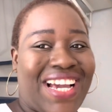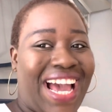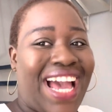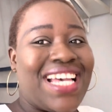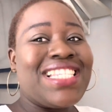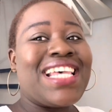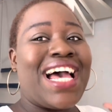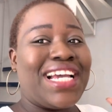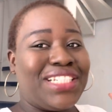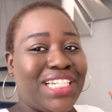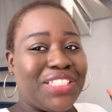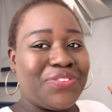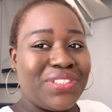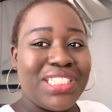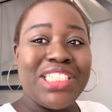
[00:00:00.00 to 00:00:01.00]
guys, I
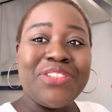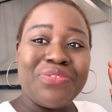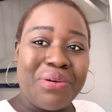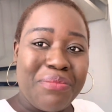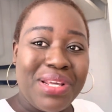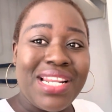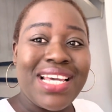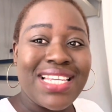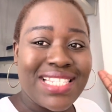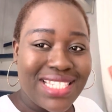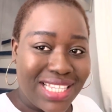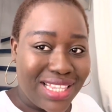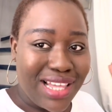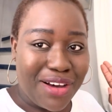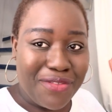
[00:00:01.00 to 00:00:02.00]
just finished filming a
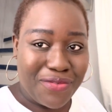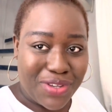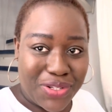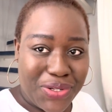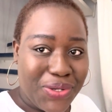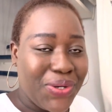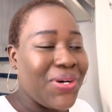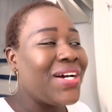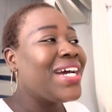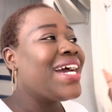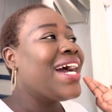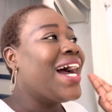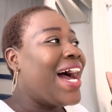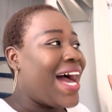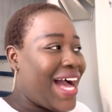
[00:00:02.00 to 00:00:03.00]
sit down video
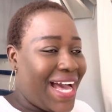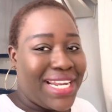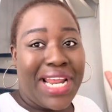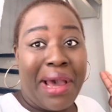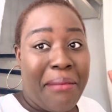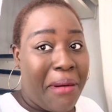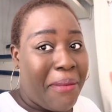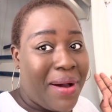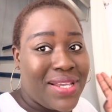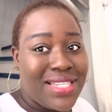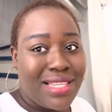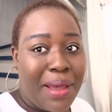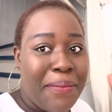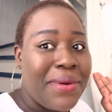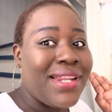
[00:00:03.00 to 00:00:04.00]
and I'm about
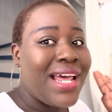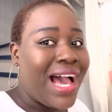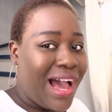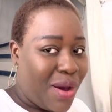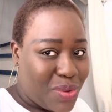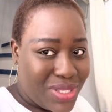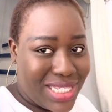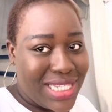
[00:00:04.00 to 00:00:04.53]
stepping out,